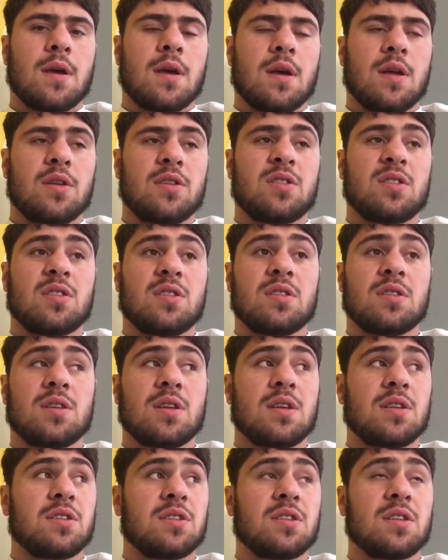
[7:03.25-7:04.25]
and she's
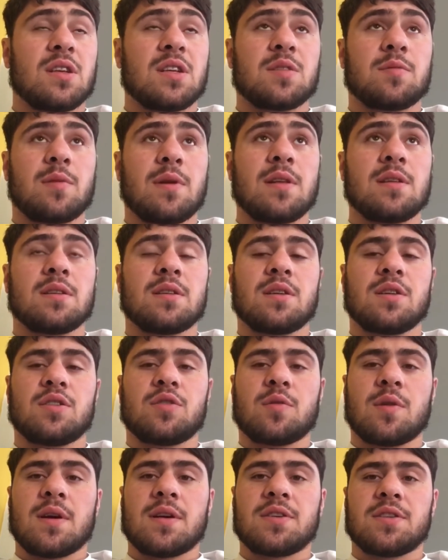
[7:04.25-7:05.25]
explained the
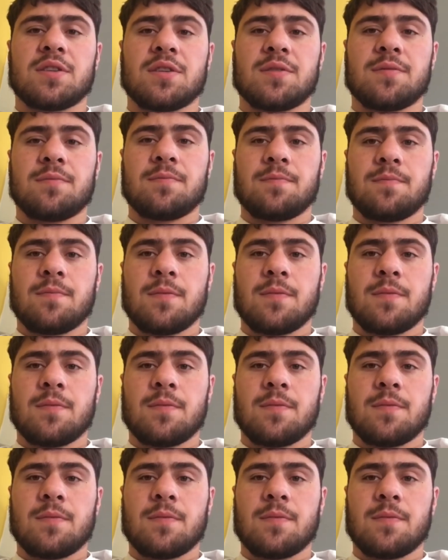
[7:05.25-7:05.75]
situation.